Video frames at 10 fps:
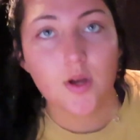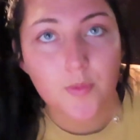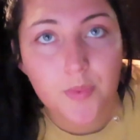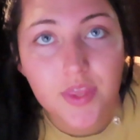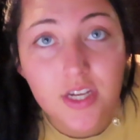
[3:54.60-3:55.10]

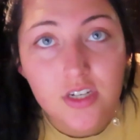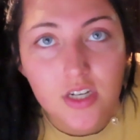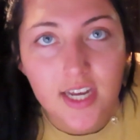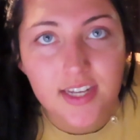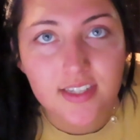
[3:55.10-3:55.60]
This
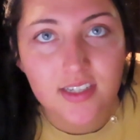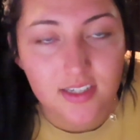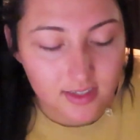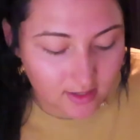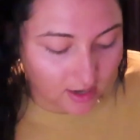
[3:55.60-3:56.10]
shit is
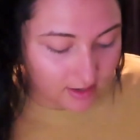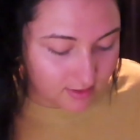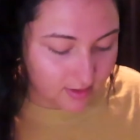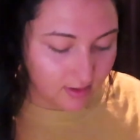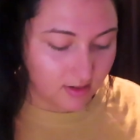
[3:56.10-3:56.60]

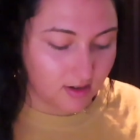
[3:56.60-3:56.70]
disgusting.